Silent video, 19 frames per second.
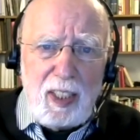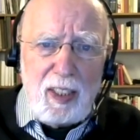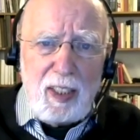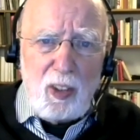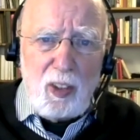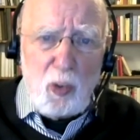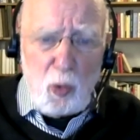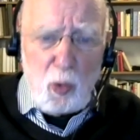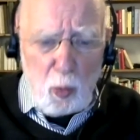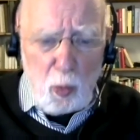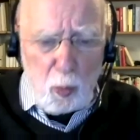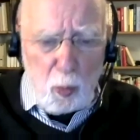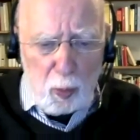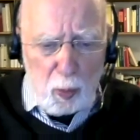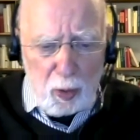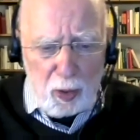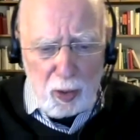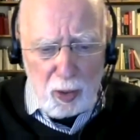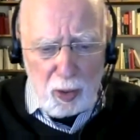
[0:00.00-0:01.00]
you
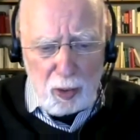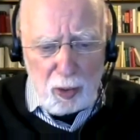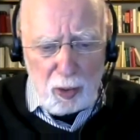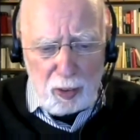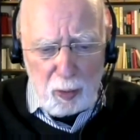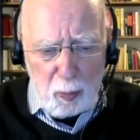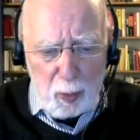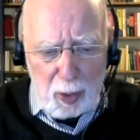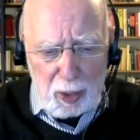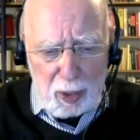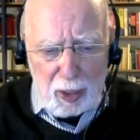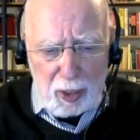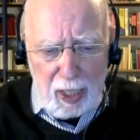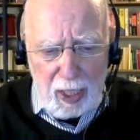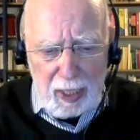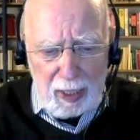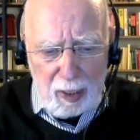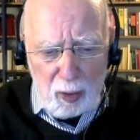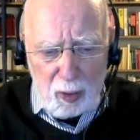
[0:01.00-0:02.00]
were the one
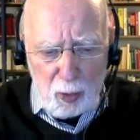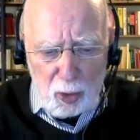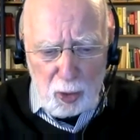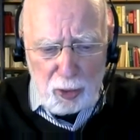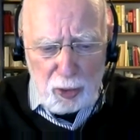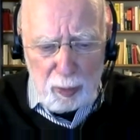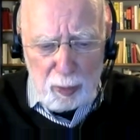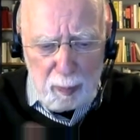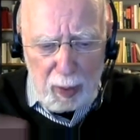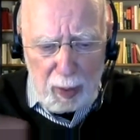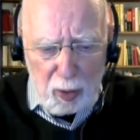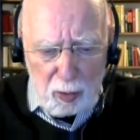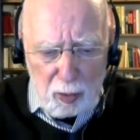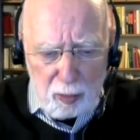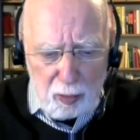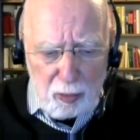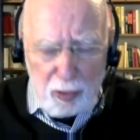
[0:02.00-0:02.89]
I learned about